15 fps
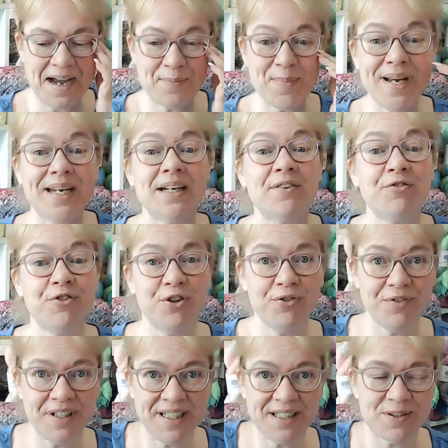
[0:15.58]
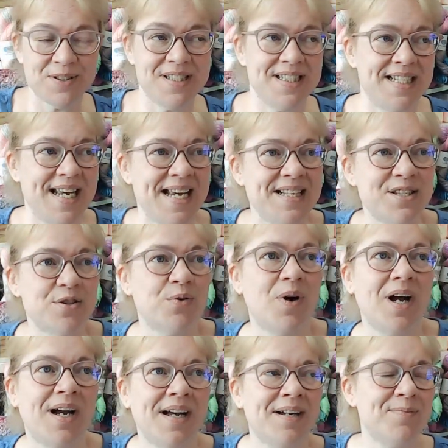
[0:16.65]
I'm making a few videos today. So
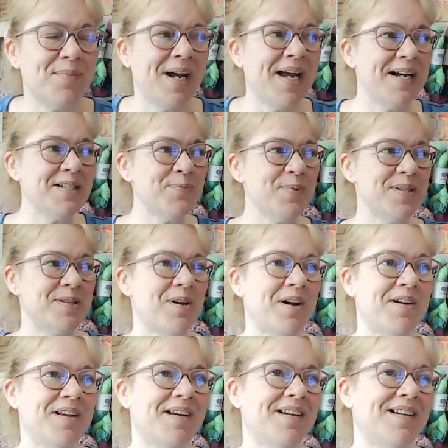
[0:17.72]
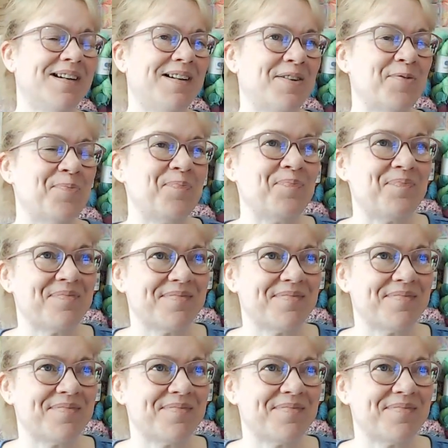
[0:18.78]
I, my husband's on, um,